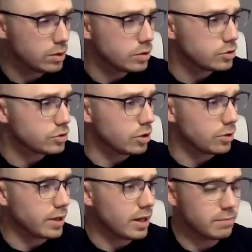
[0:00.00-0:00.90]
So
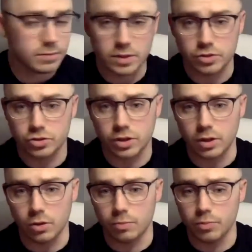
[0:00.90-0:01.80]
yeah, there's just a
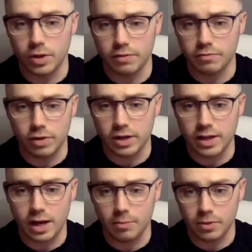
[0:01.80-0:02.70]
little brief
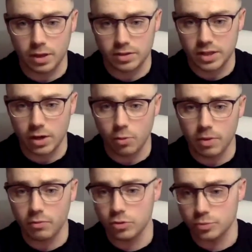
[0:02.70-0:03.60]
recap. But like I say, I hope
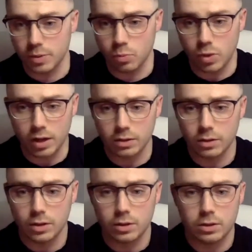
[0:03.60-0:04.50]
everyone's been well
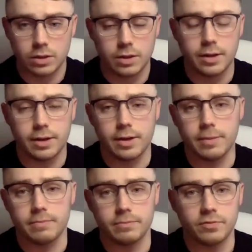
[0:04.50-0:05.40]

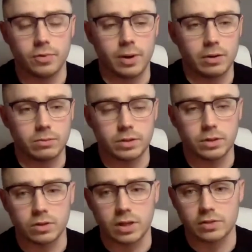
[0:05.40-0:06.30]
throughout, the
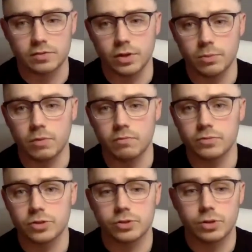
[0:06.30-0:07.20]
last few
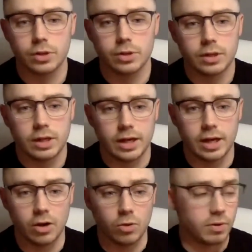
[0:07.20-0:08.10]
months. I
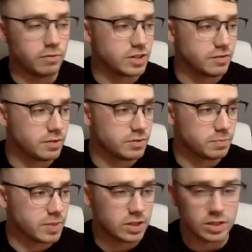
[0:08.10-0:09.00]
hope obviously if you've
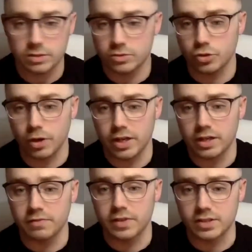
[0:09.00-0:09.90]
been trading and
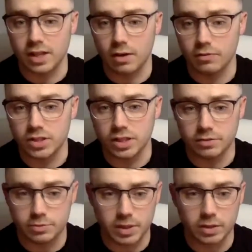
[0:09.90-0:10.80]
things like that, obviously it's
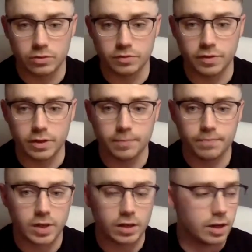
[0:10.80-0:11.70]
been good for you.
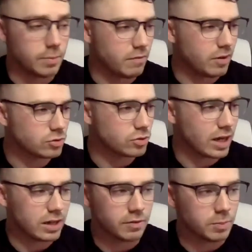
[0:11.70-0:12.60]
I've also kind
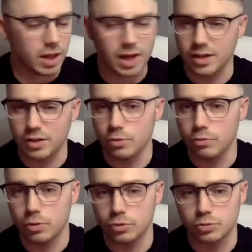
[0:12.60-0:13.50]
of applied a new
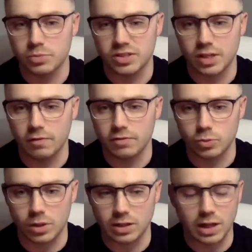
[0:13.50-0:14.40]
rule to myself as
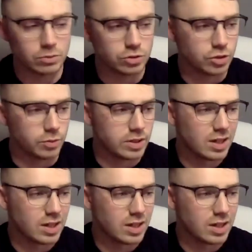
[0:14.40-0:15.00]
well now, just doing it,